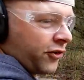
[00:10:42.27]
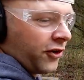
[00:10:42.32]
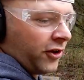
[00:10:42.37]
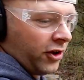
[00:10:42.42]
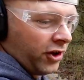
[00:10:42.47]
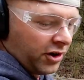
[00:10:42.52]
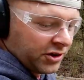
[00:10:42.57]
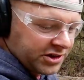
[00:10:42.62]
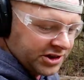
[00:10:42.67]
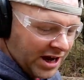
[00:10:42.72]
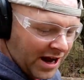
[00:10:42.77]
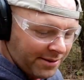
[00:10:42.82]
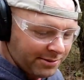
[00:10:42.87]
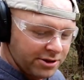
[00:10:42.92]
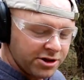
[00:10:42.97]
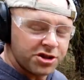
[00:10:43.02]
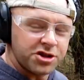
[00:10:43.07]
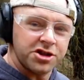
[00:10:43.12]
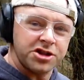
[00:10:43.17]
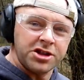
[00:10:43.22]
for a long time.
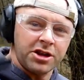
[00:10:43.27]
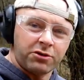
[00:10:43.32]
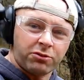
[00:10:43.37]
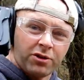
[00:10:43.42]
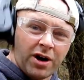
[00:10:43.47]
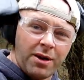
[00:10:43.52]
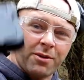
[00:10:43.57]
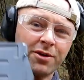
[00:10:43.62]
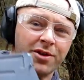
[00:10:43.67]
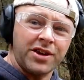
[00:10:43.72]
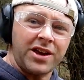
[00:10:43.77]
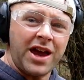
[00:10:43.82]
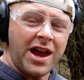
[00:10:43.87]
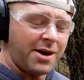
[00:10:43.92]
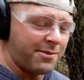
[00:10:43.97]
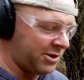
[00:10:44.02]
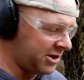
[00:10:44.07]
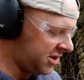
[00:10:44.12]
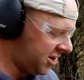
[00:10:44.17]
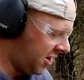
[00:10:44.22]
Used to sit right where the
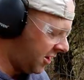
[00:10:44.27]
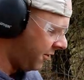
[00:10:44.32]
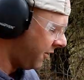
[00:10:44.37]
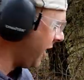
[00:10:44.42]
camera's sitting